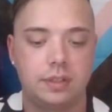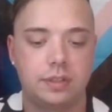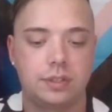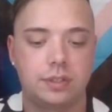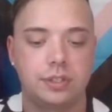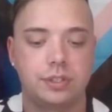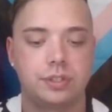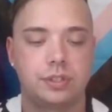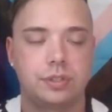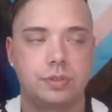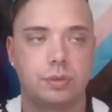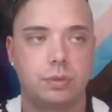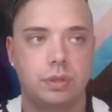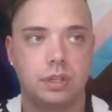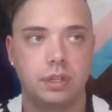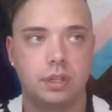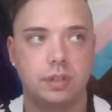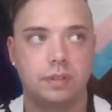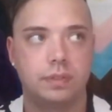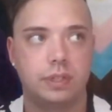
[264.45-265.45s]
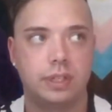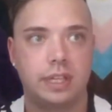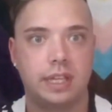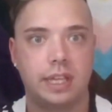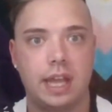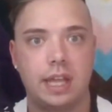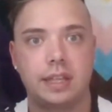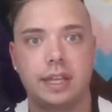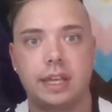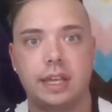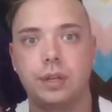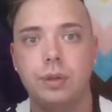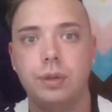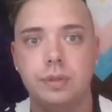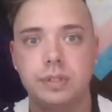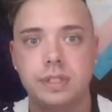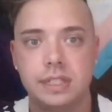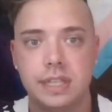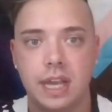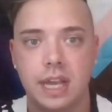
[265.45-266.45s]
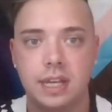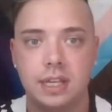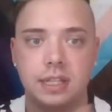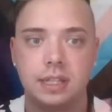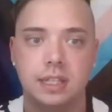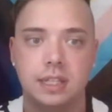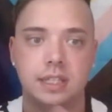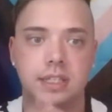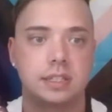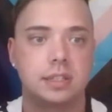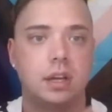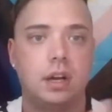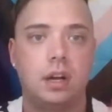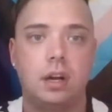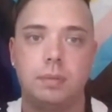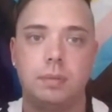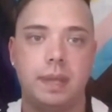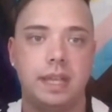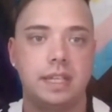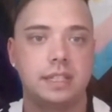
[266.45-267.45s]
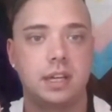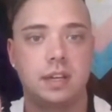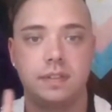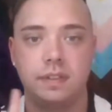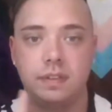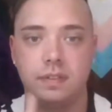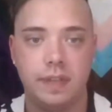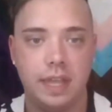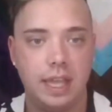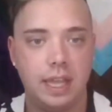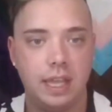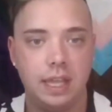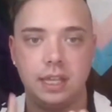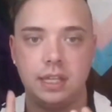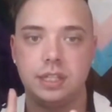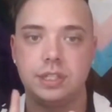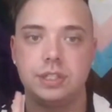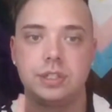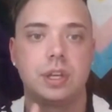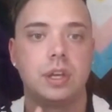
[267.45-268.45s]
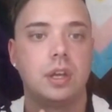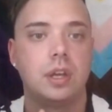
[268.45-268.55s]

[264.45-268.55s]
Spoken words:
they're sort of looking at like who's attending this, all based off of age,